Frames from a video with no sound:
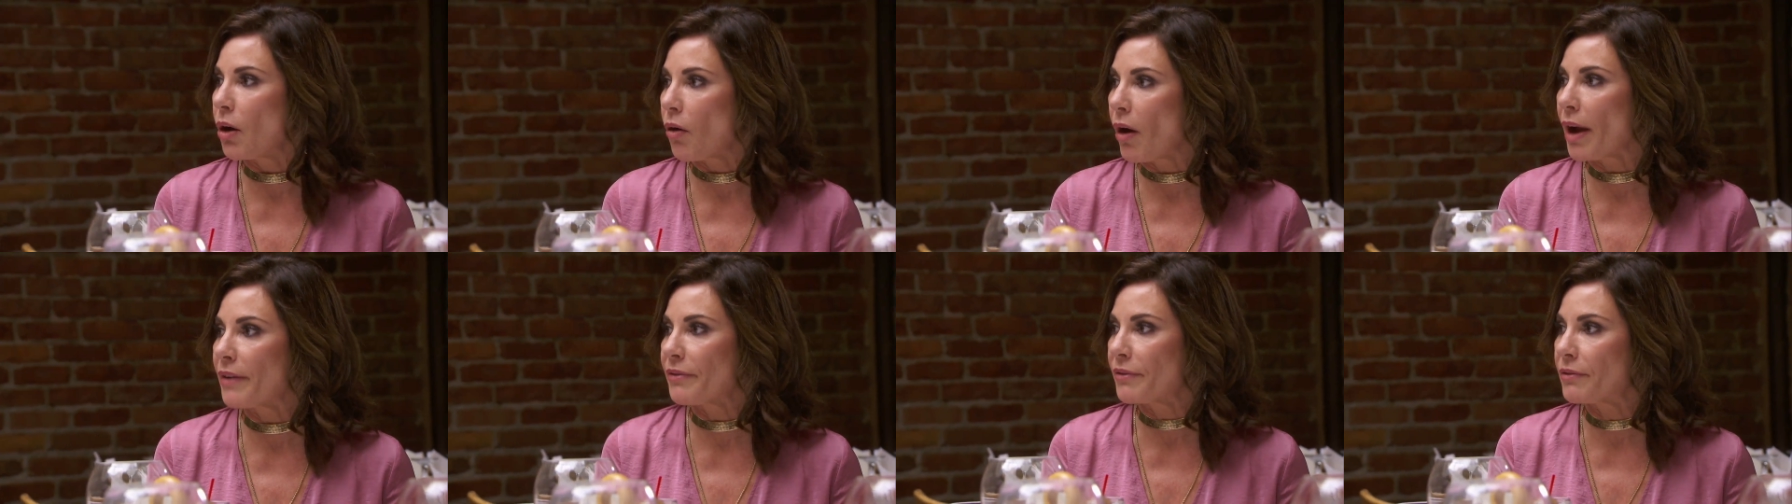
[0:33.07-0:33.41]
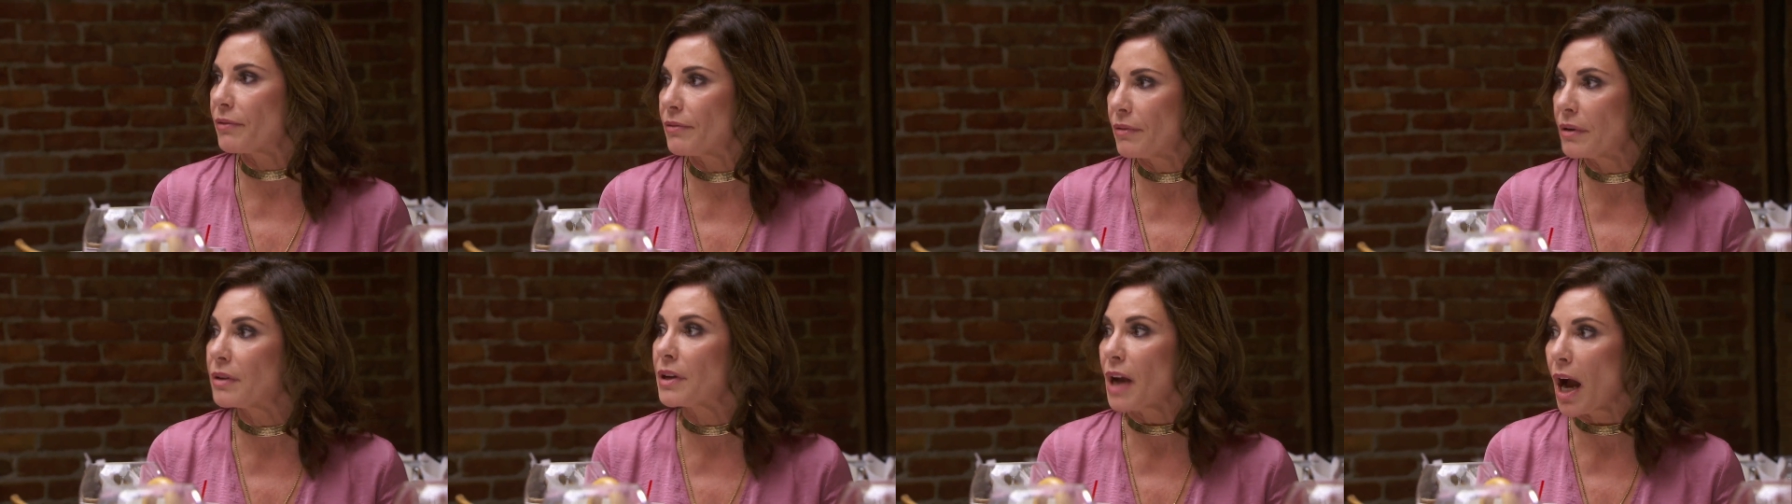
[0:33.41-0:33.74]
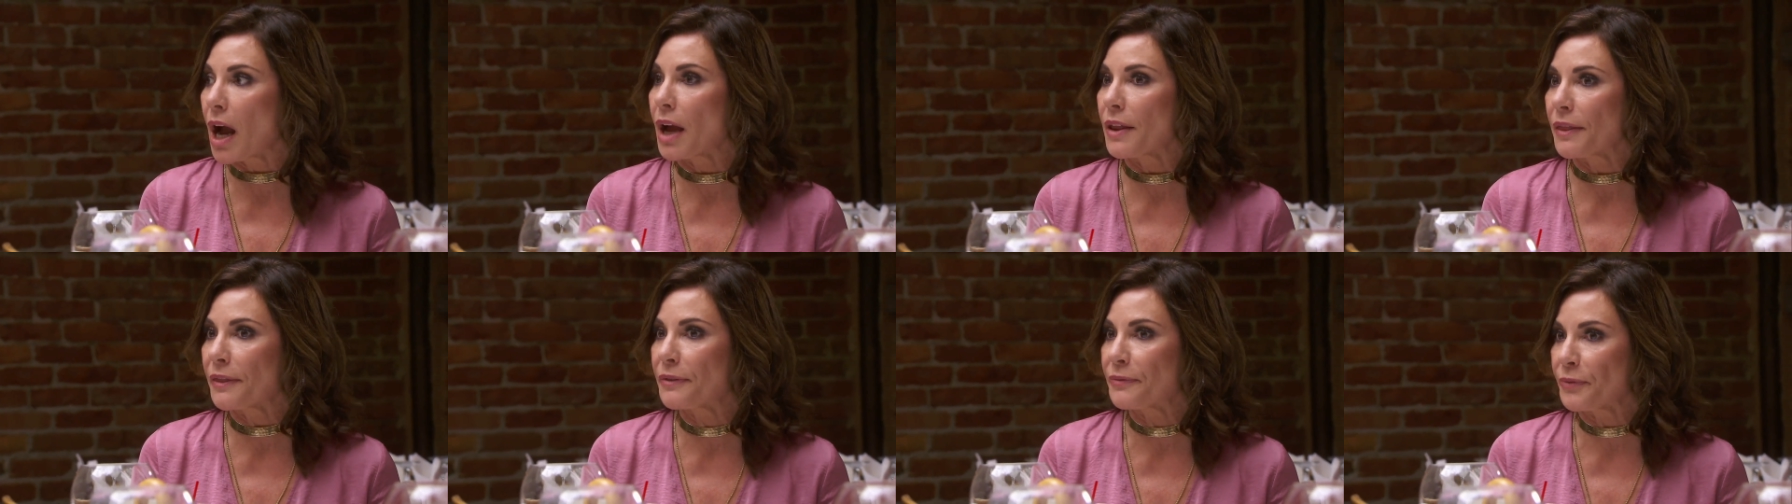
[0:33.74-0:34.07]
know, so, I've
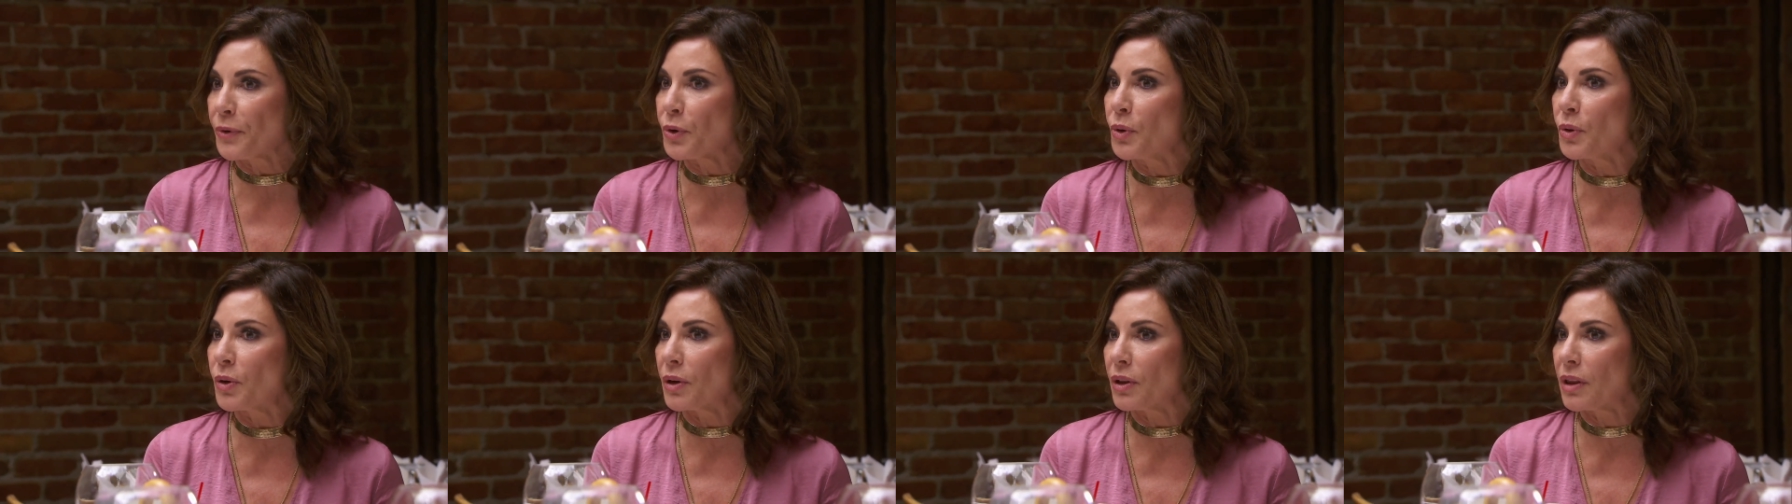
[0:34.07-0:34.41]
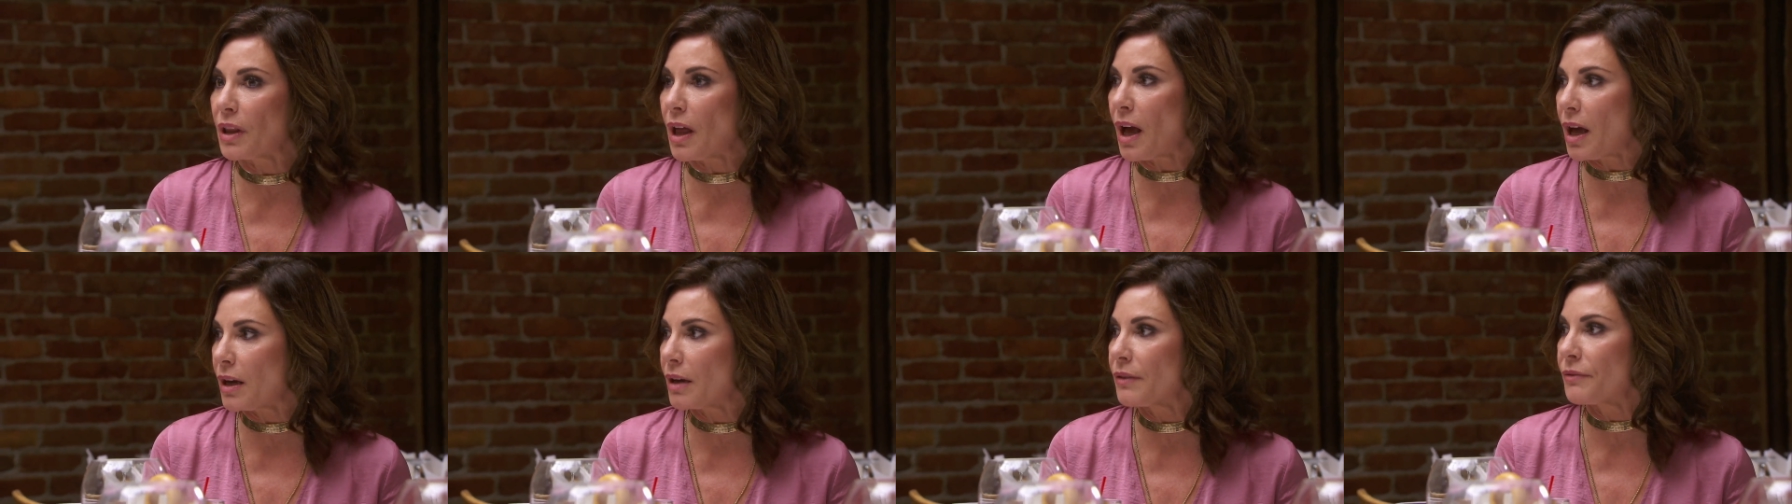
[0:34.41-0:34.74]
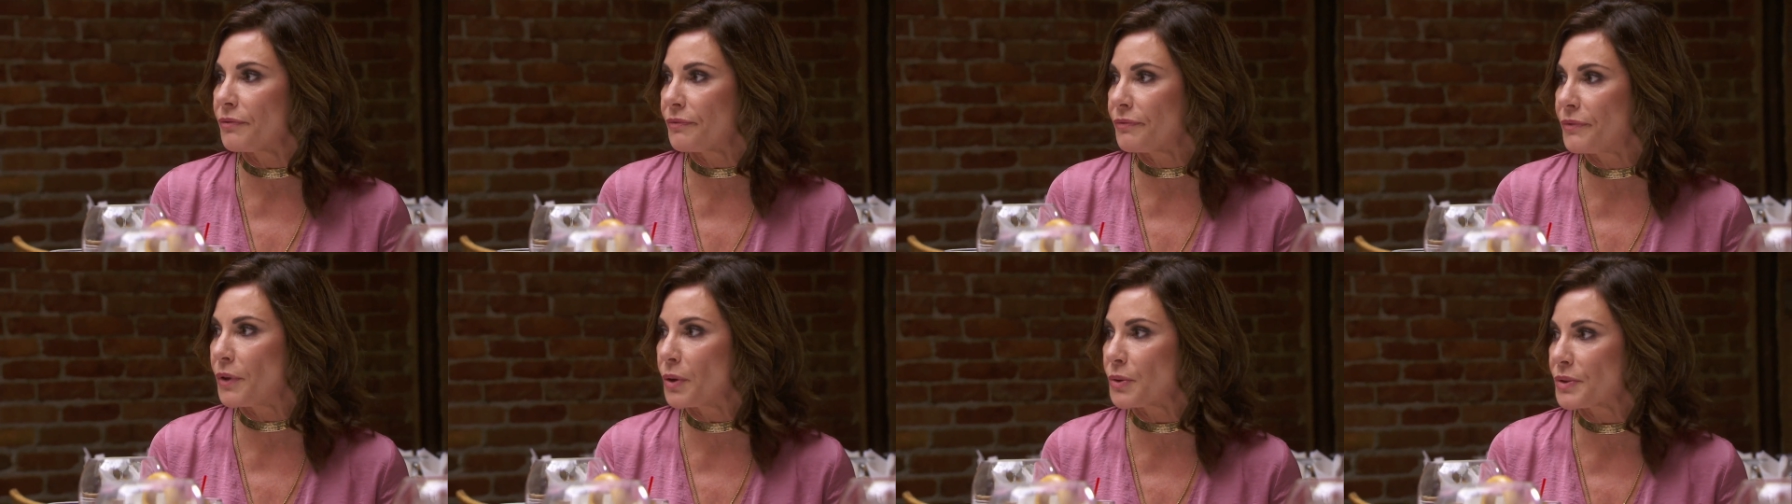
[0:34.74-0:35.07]
gotten through a lot
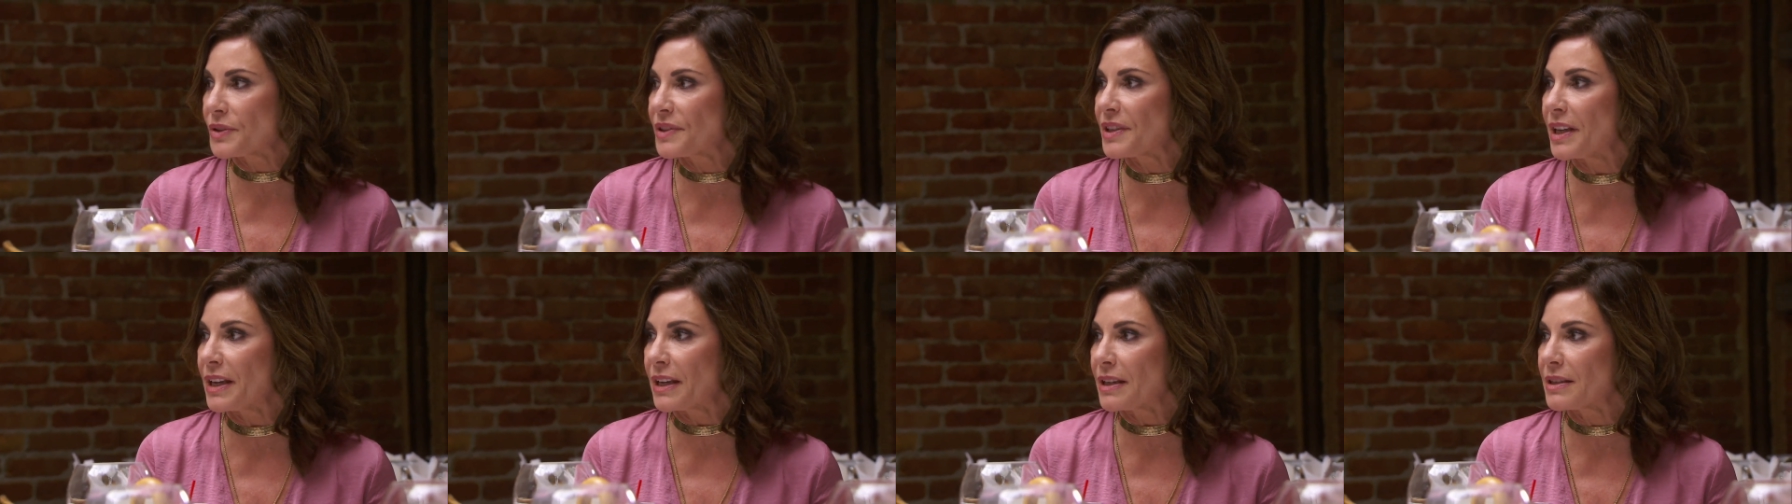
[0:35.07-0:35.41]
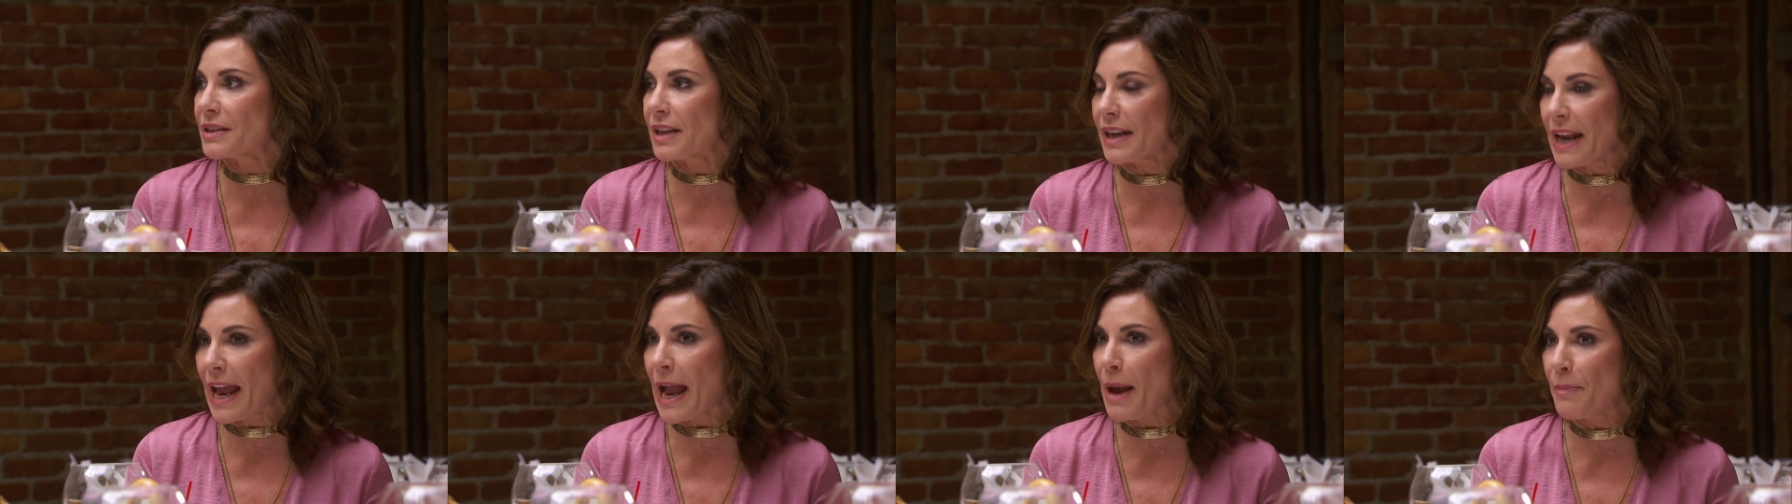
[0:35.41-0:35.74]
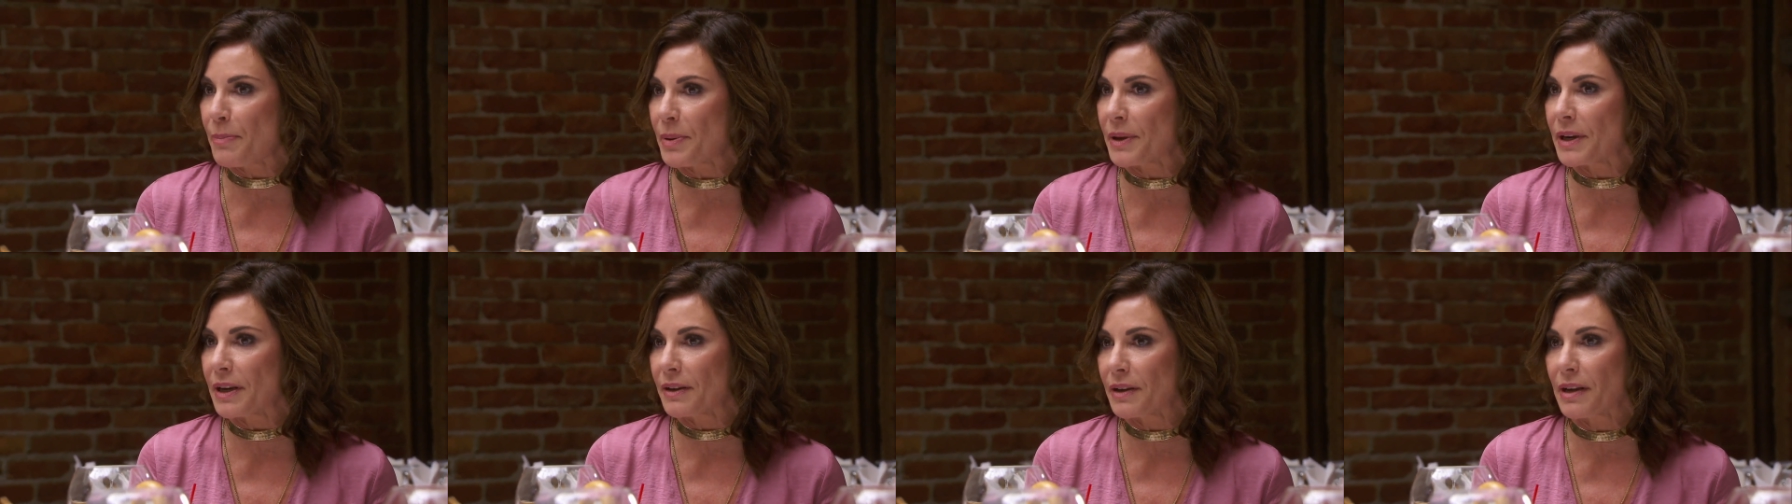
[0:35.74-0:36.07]
of those things that
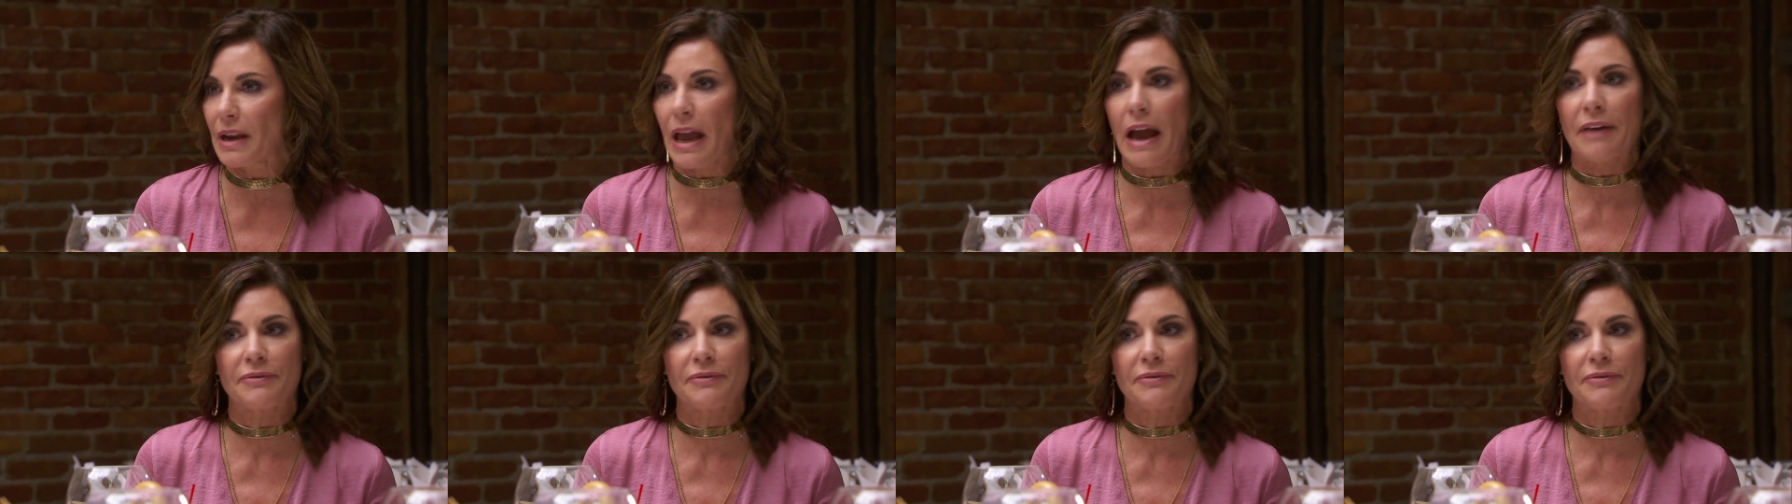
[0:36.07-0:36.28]
happened